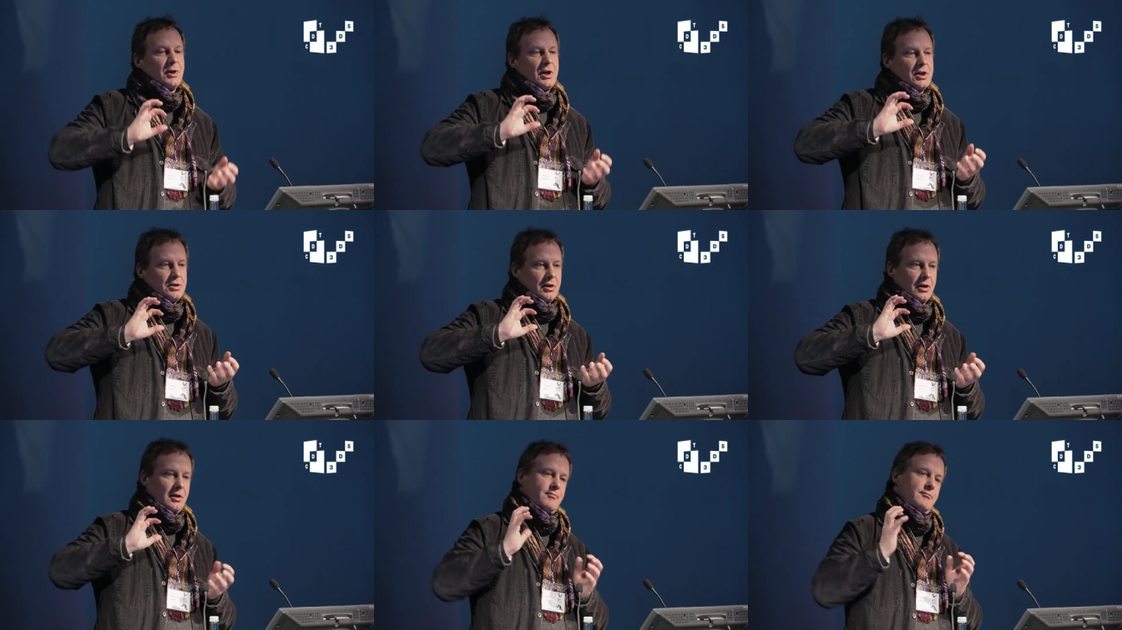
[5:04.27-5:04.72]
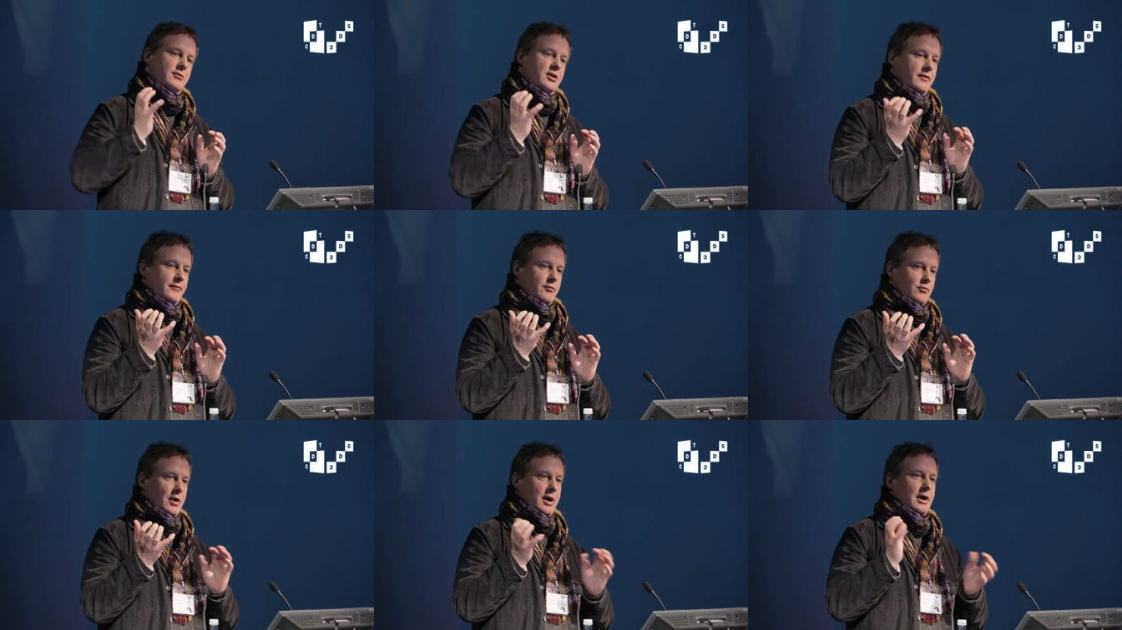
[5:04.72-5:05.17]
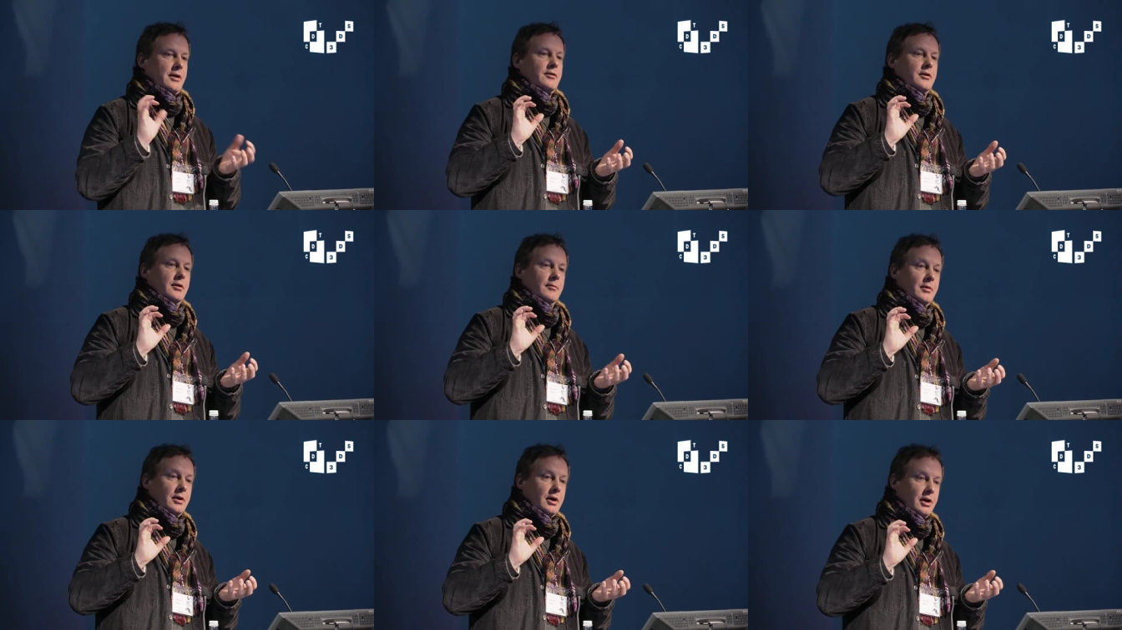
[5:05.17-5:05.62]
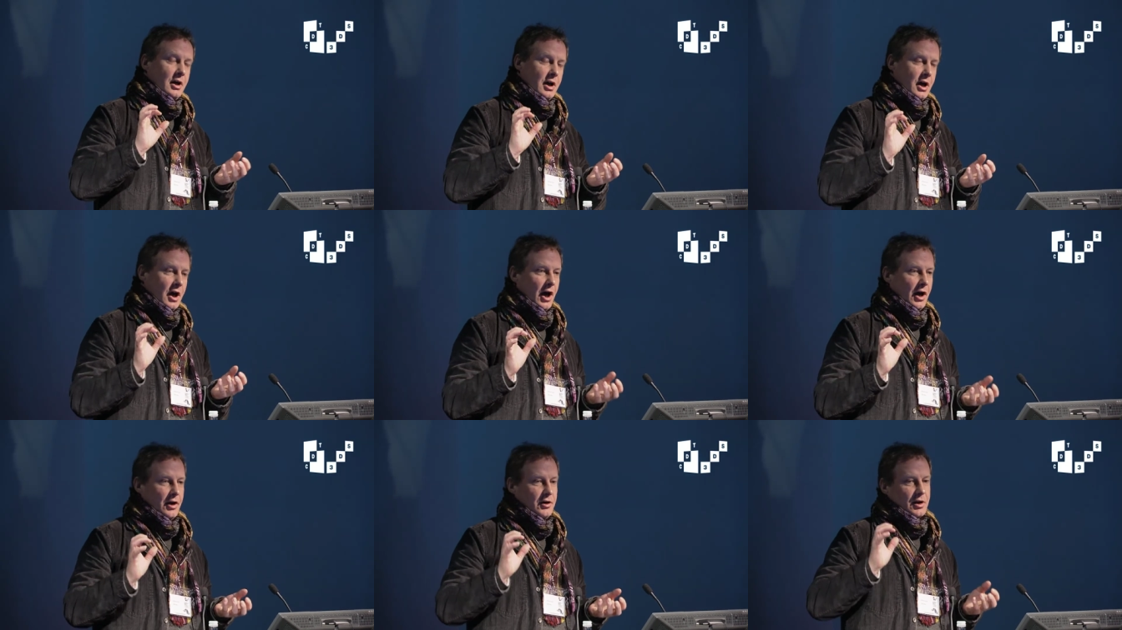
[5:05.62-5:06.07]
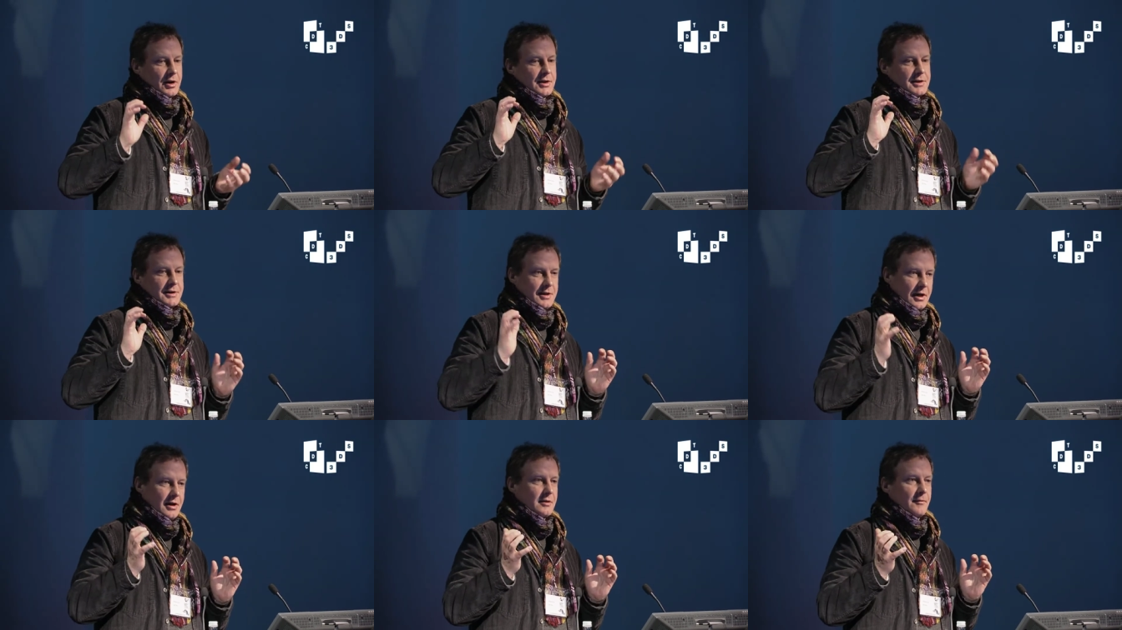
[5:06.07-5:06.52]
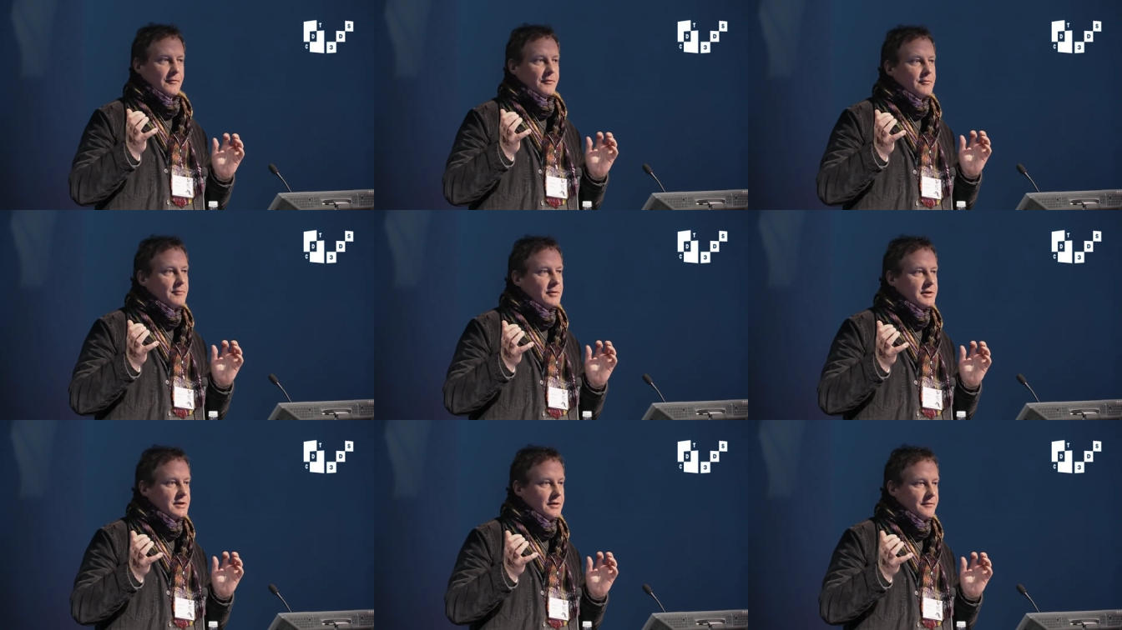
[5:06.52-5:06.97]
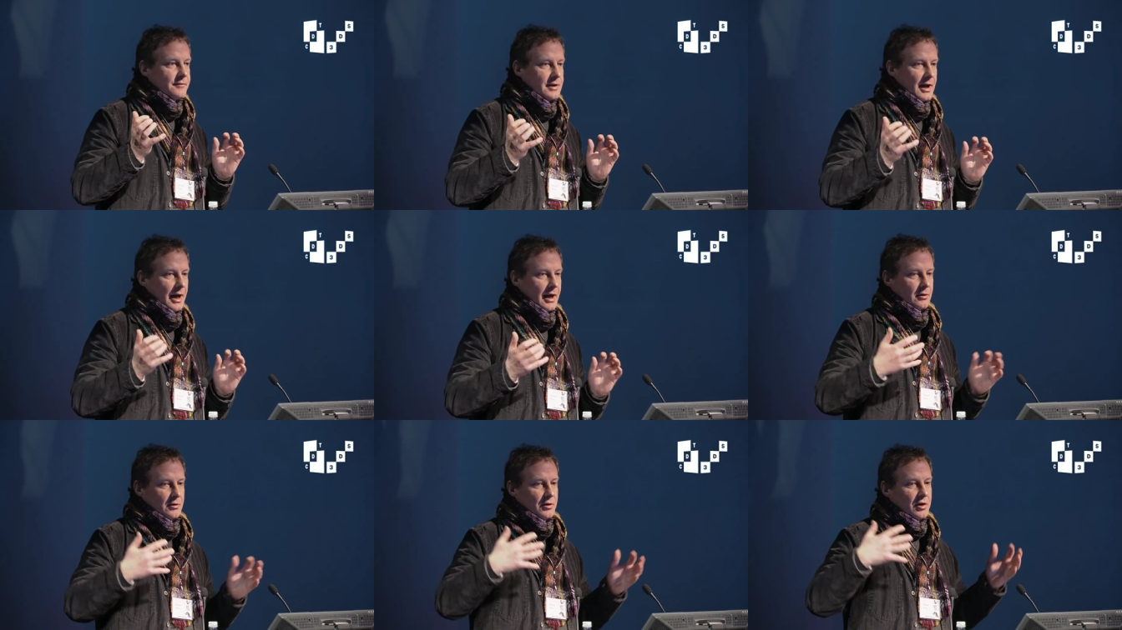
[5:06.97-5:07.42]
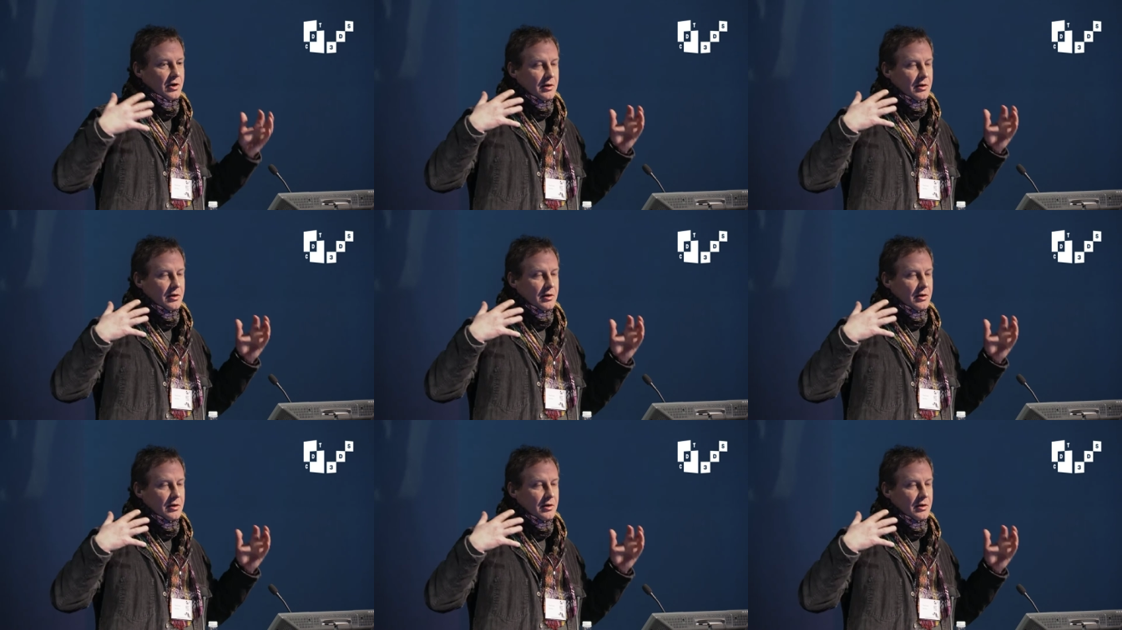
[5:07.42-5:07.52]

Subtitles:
because you can move around them and you can see them from a different angle.